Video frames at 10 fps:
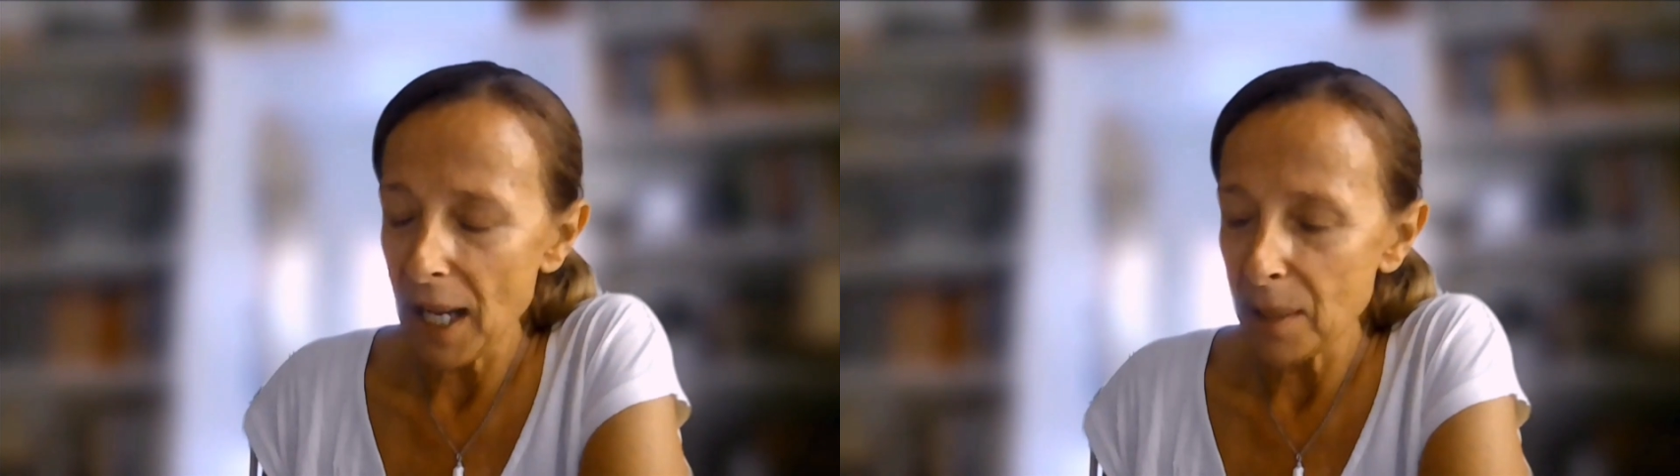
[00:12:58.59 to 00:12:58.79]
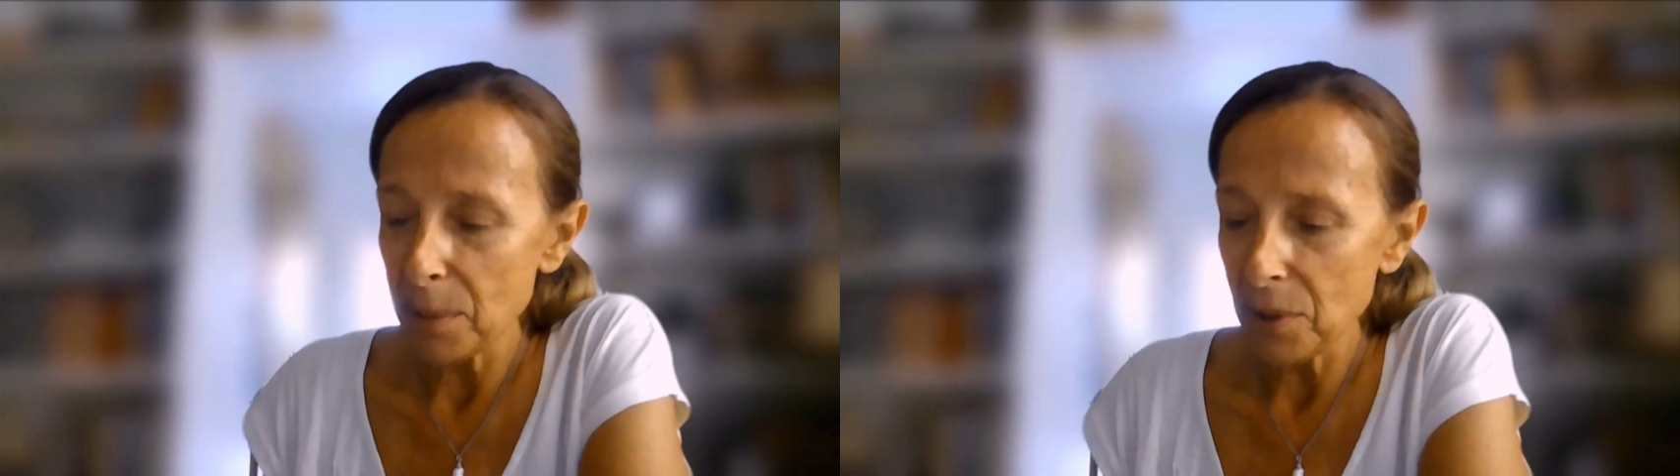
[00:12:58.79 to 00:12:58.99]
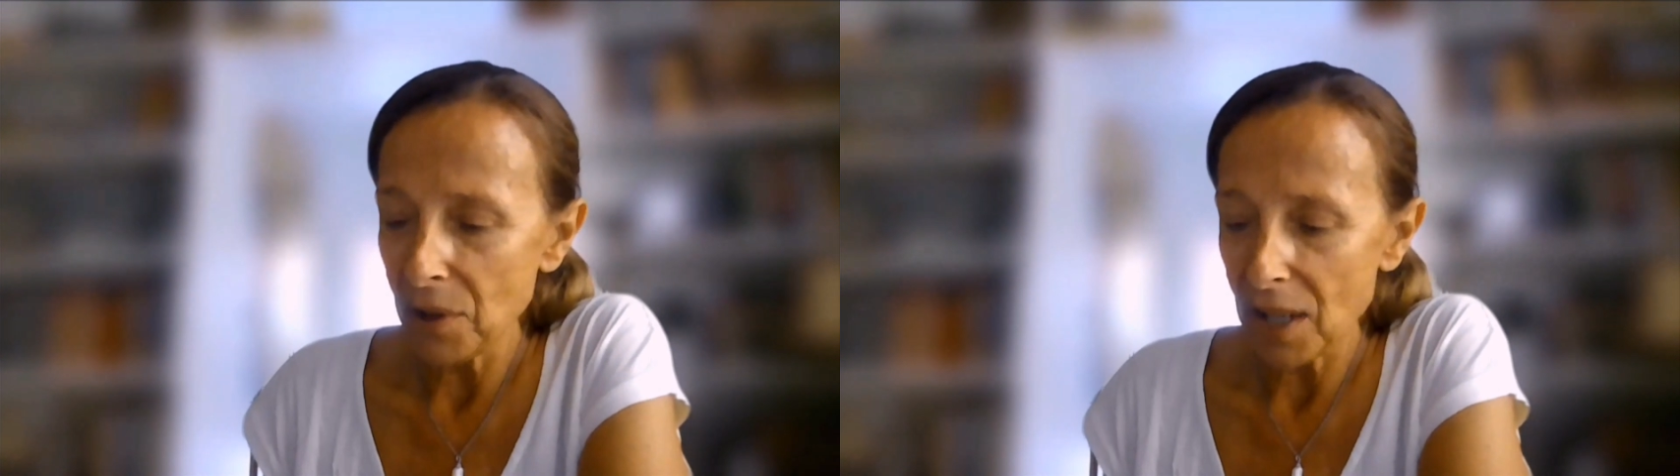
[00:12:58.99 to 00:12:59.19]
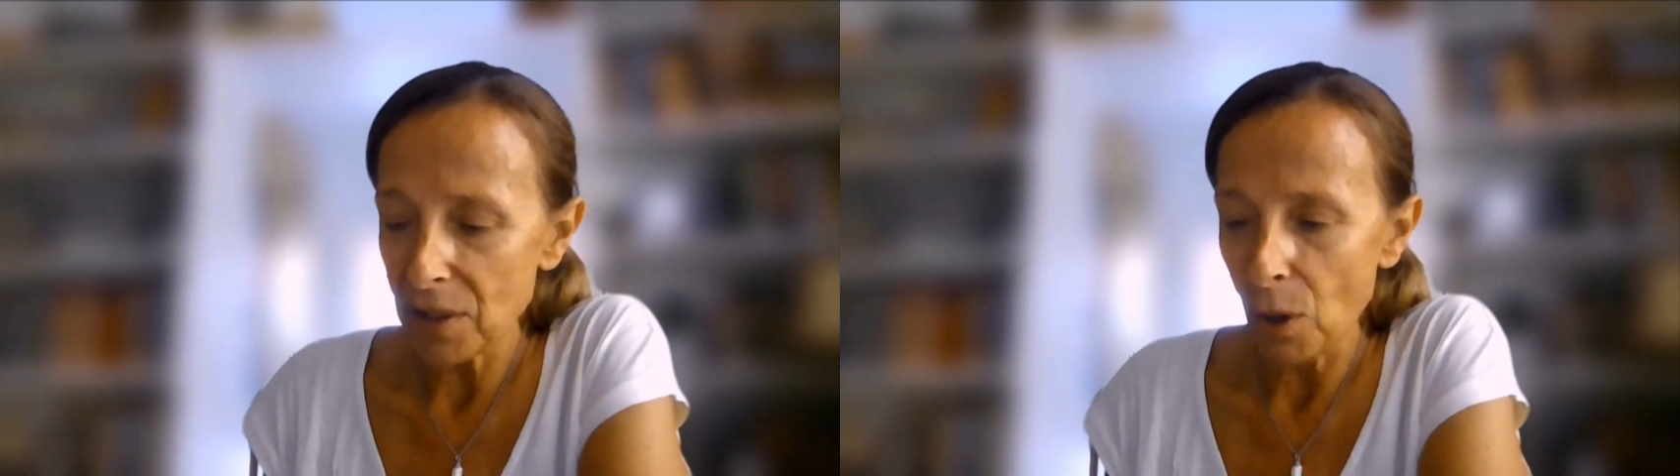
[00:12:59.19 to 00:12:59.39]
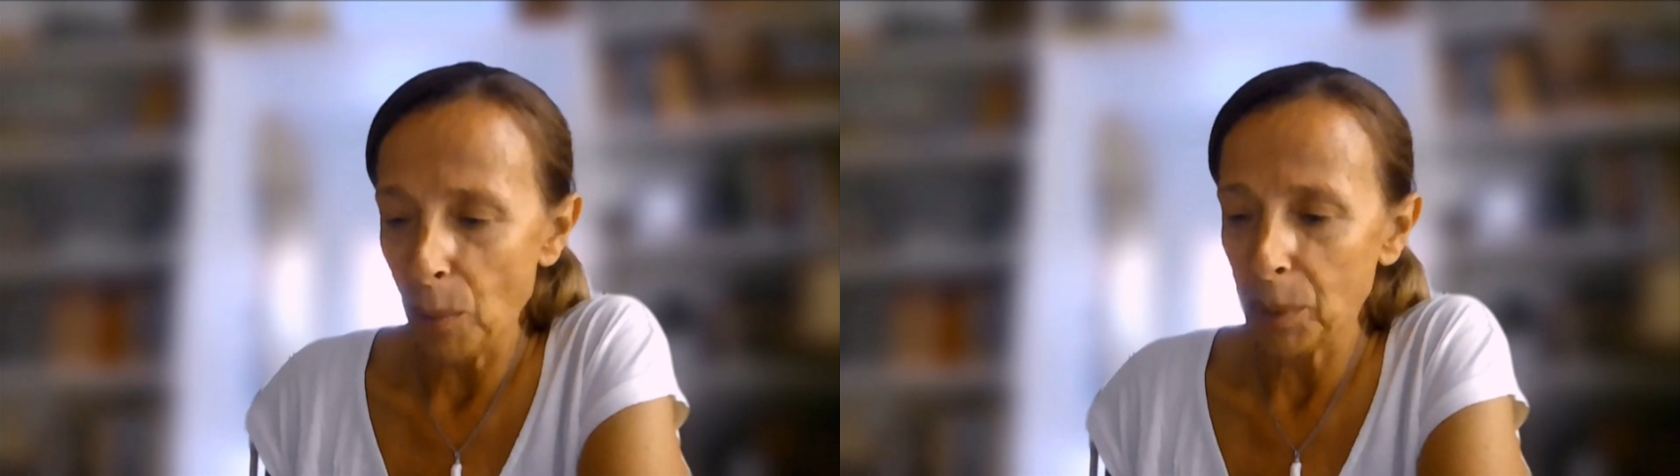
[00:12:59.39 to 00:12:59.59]
edible
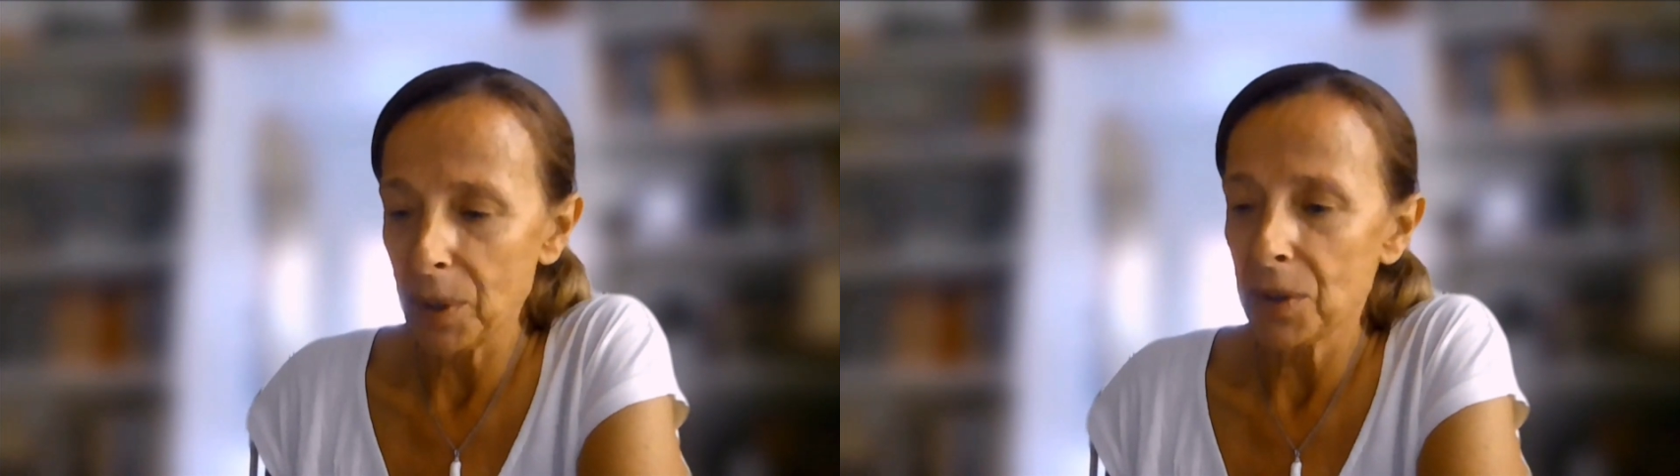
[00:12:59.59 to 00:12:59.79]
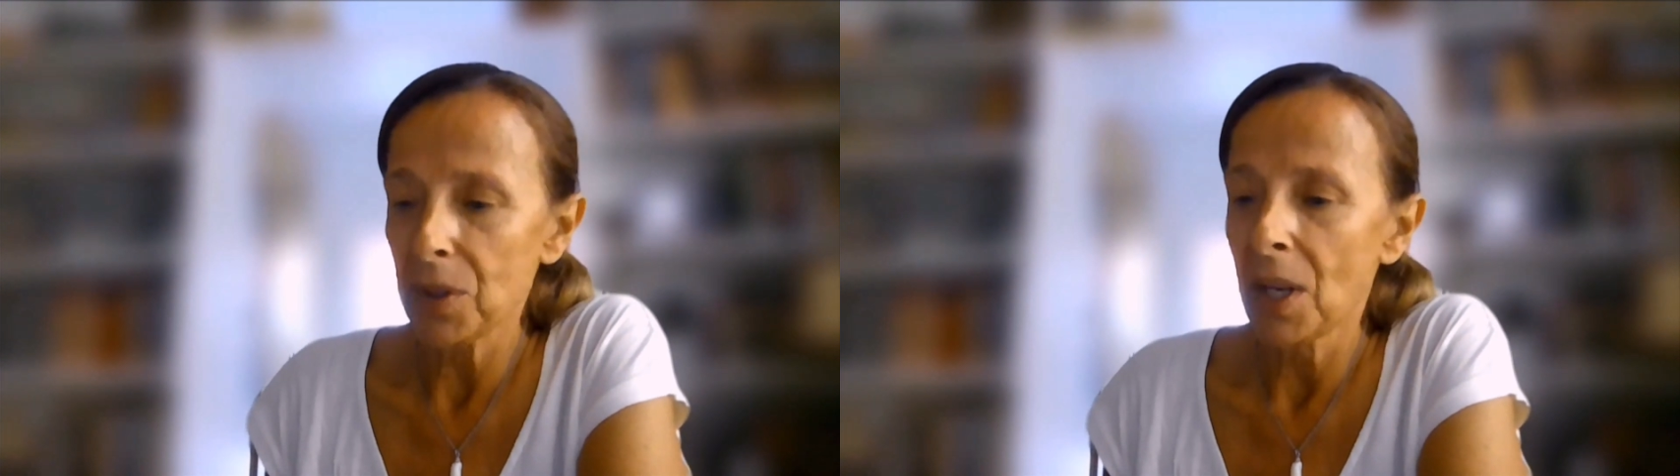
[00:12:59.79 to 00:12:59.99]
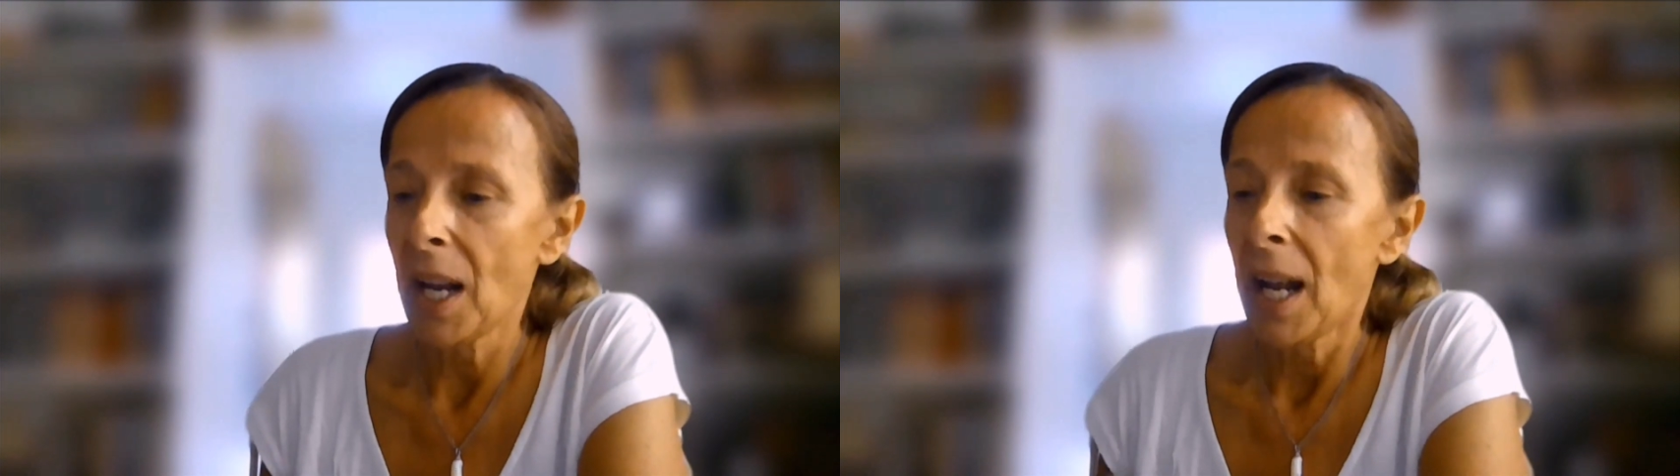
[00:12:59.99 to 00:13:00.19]
grasshoppers,